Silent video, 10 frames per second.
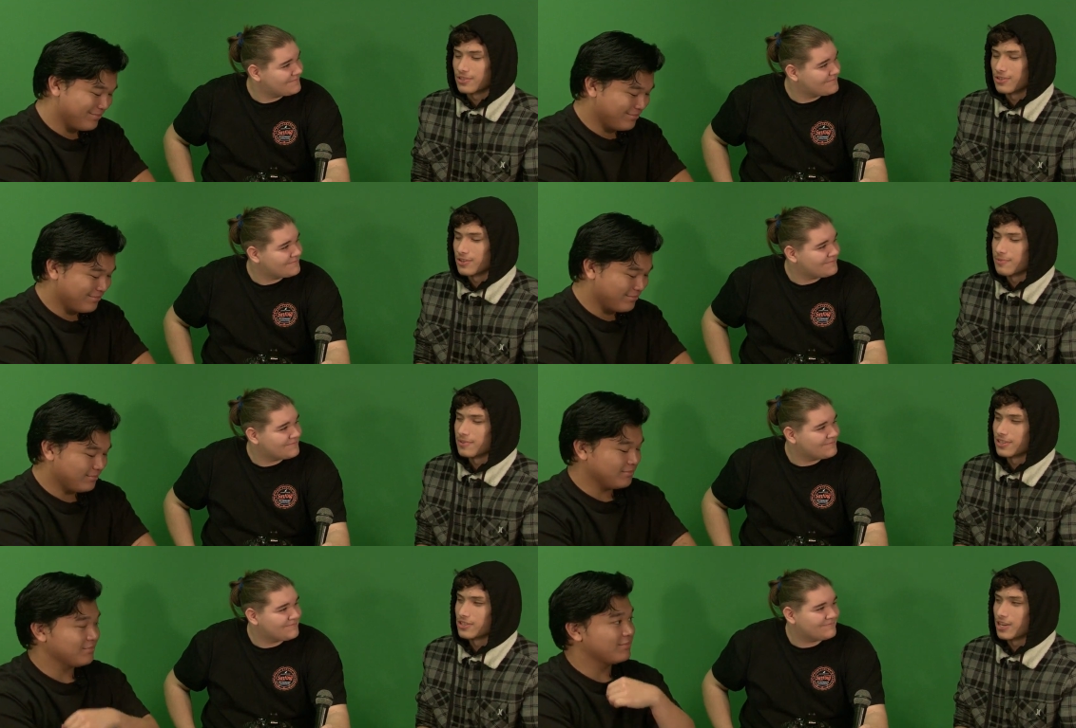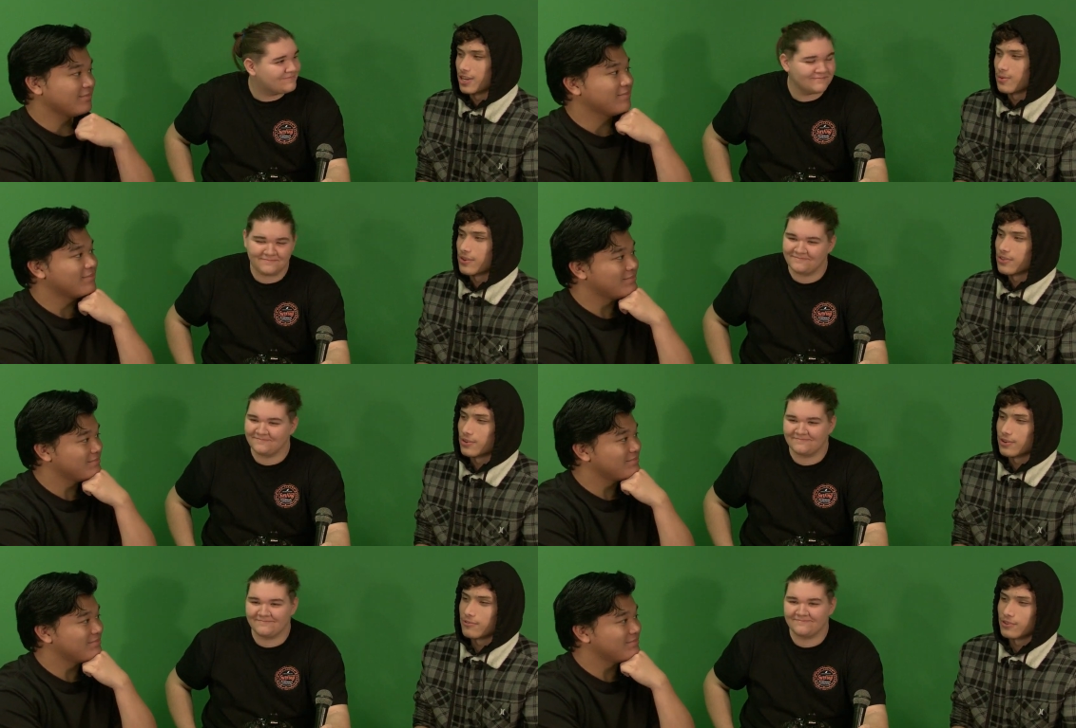Speaker 1: your yearbook is January
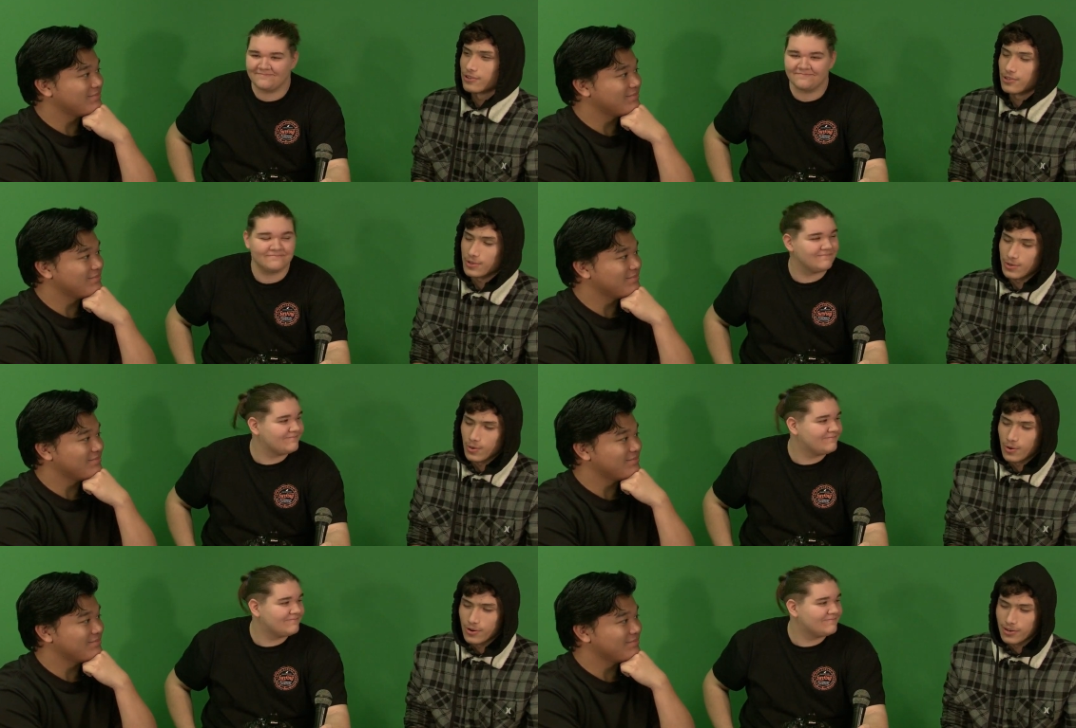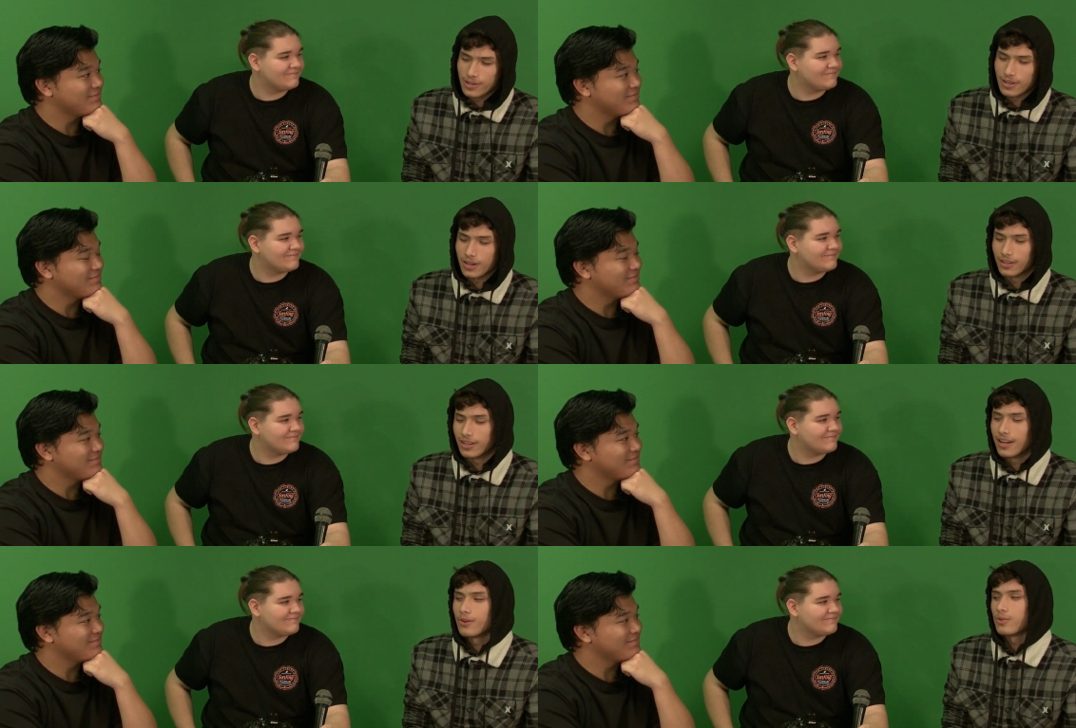31st, and you can order it
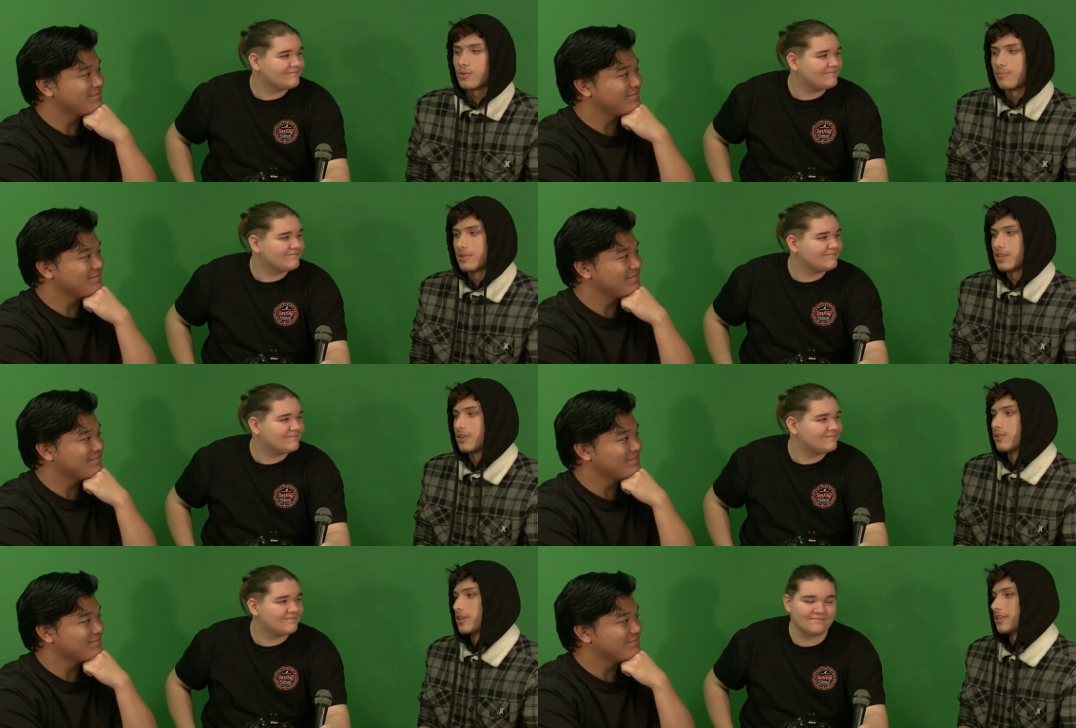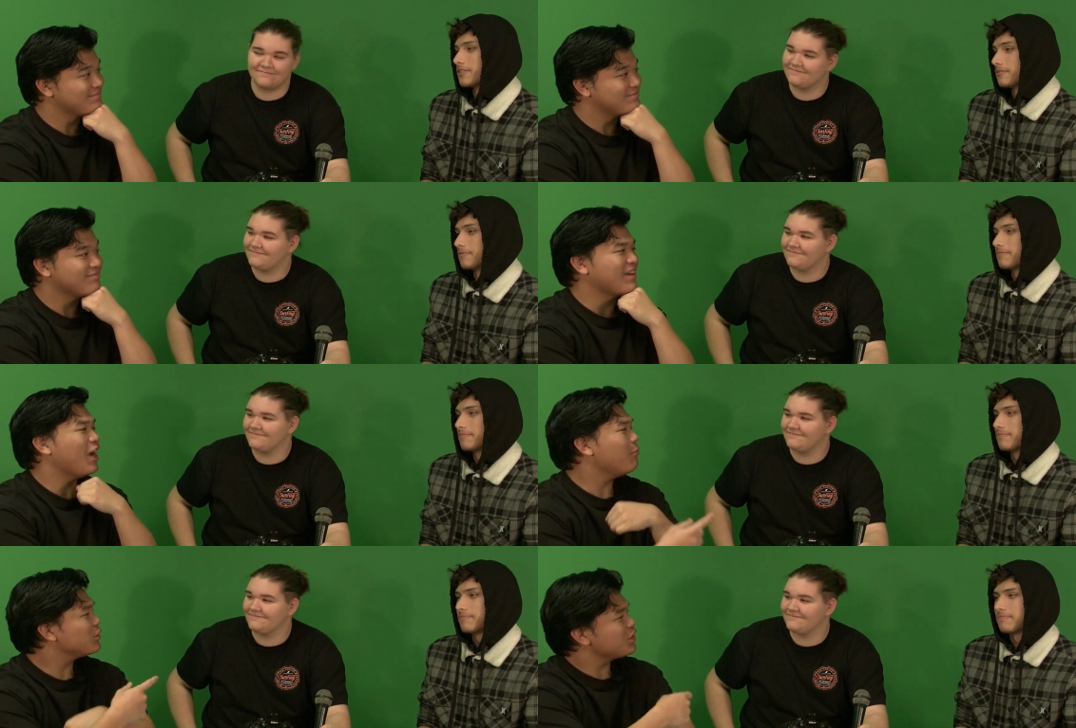online or through Miss Ingle King.
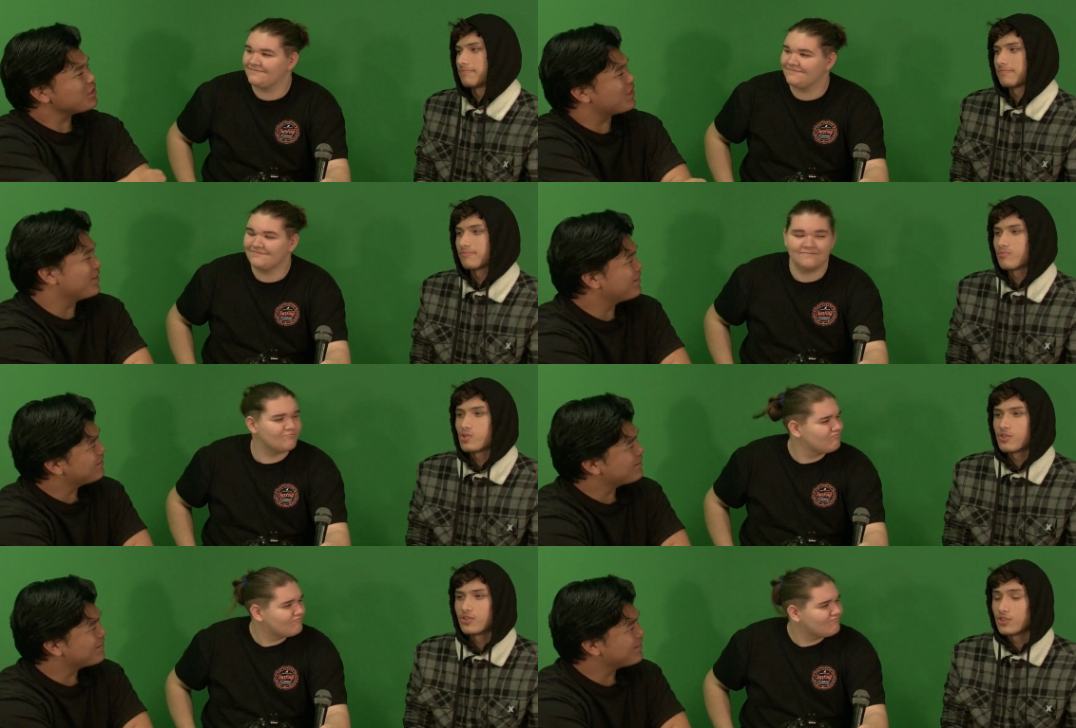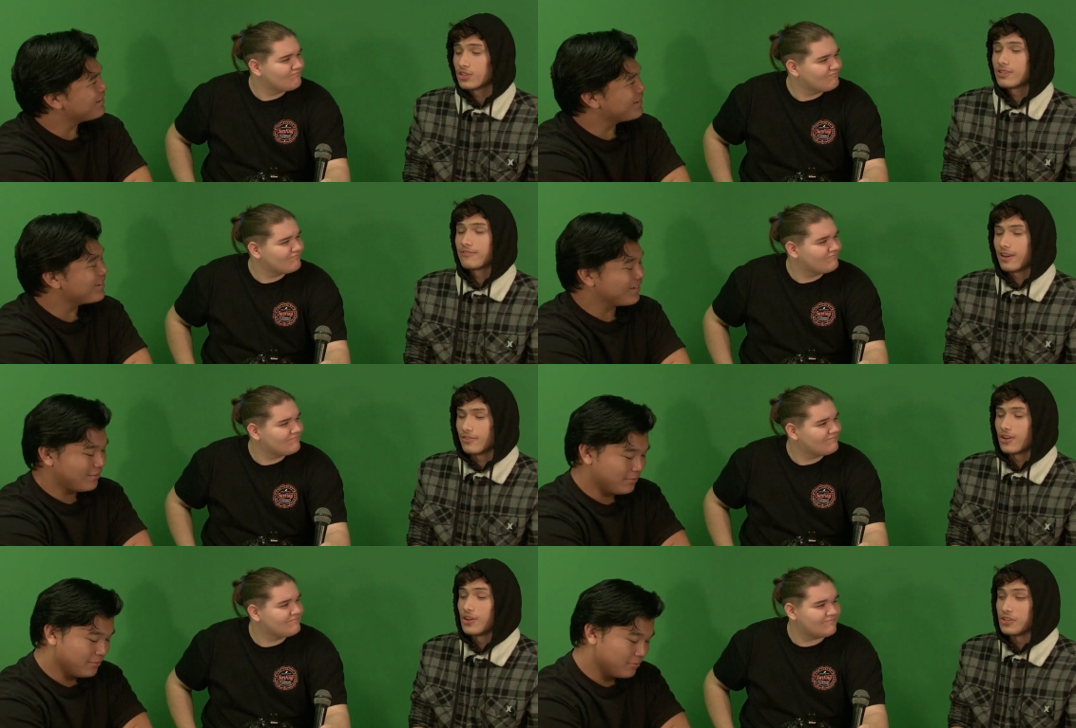
Speaker 2: How much is it?
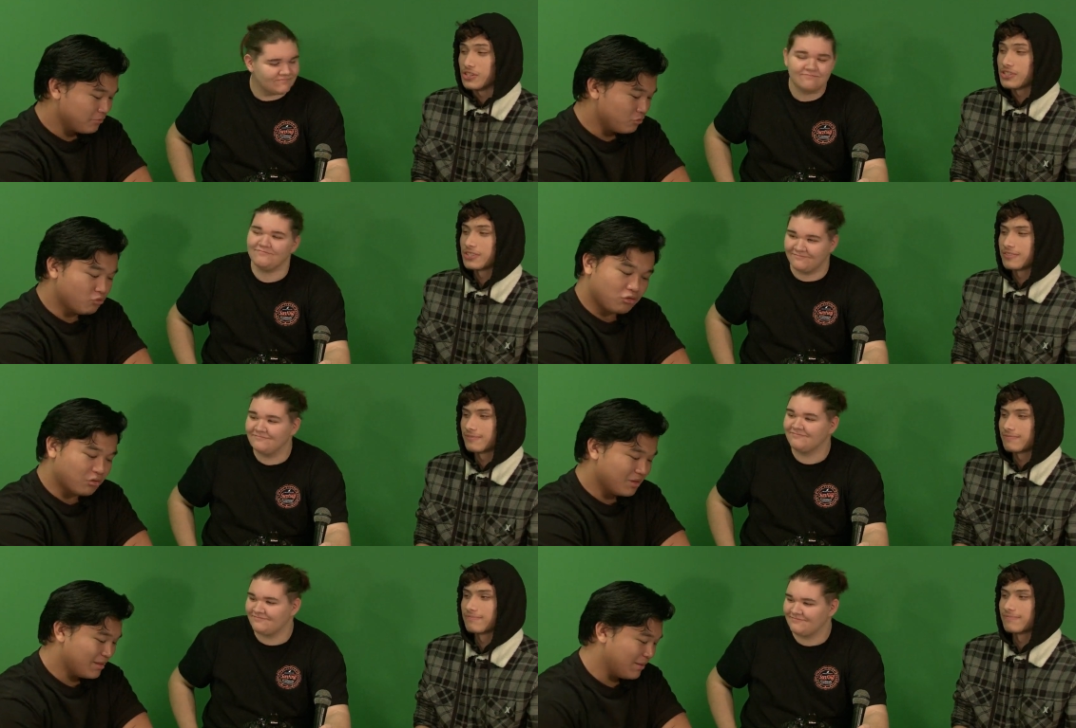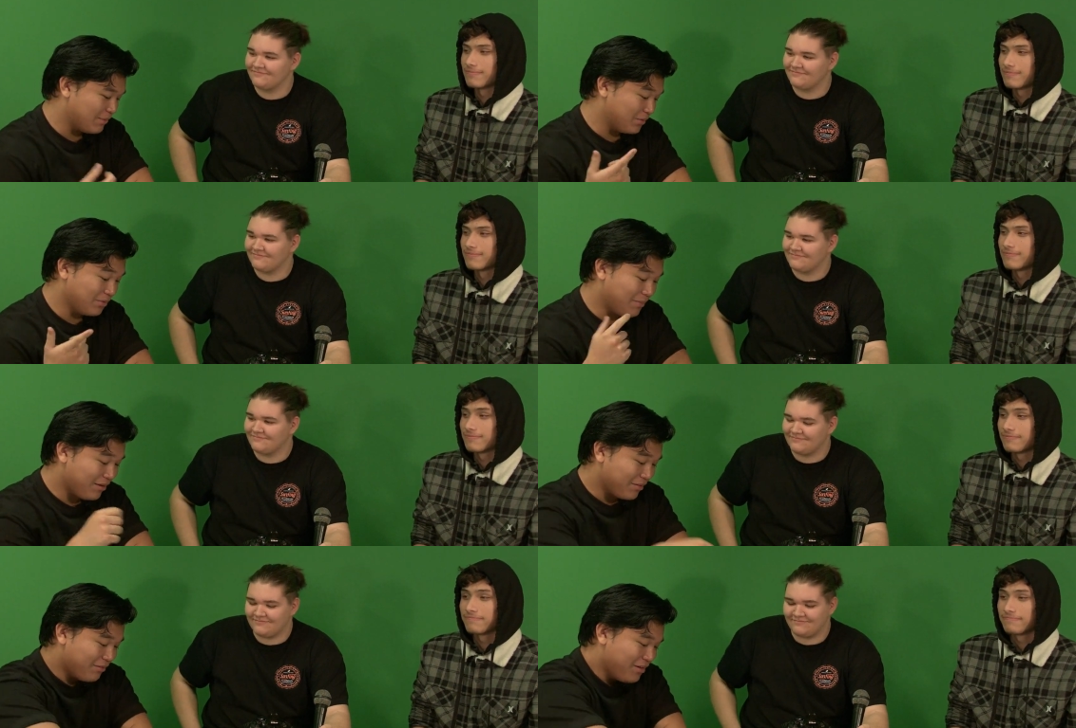
Speaker 1: $65.
Speaker 2: Whew, that's a good
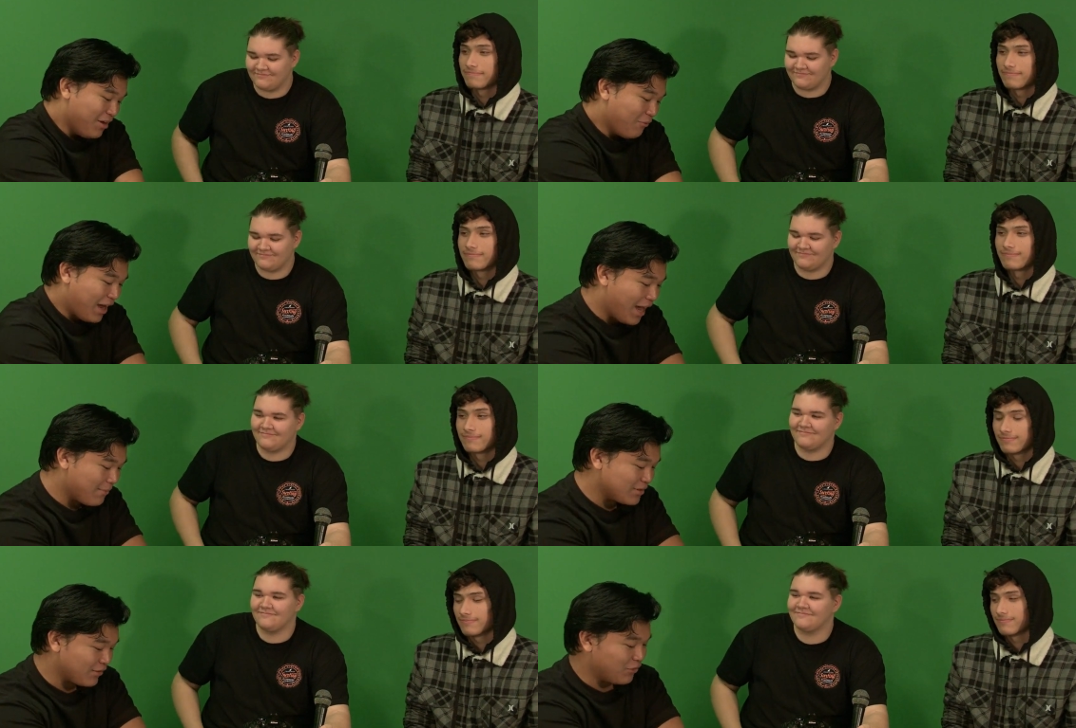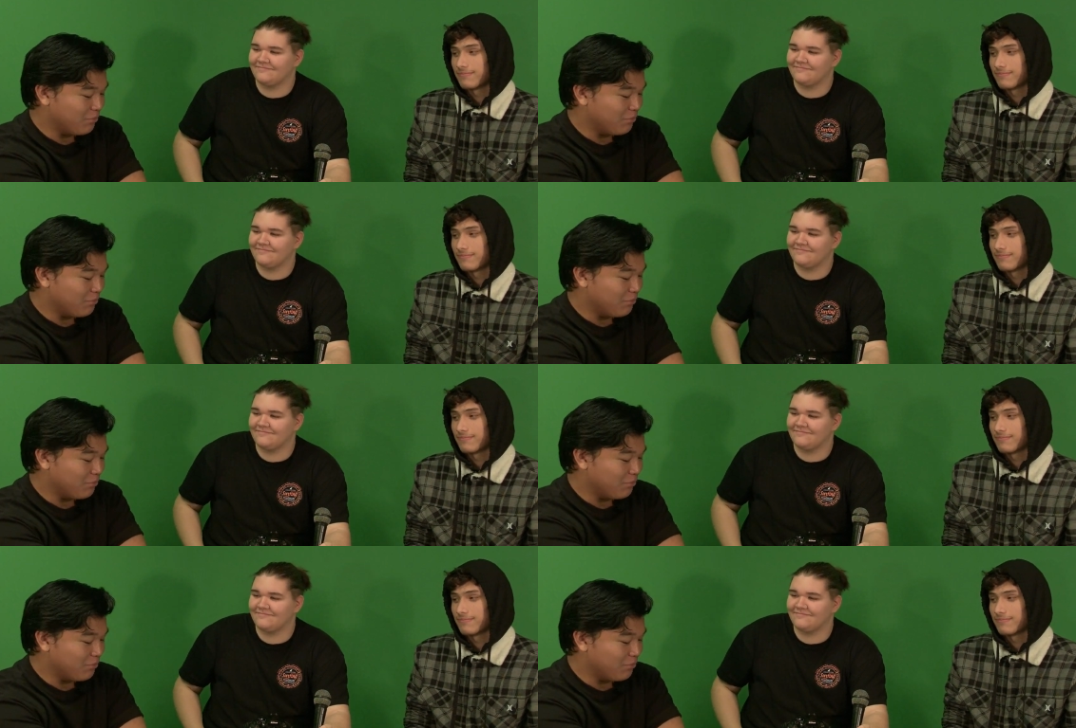amount, though. What happens if you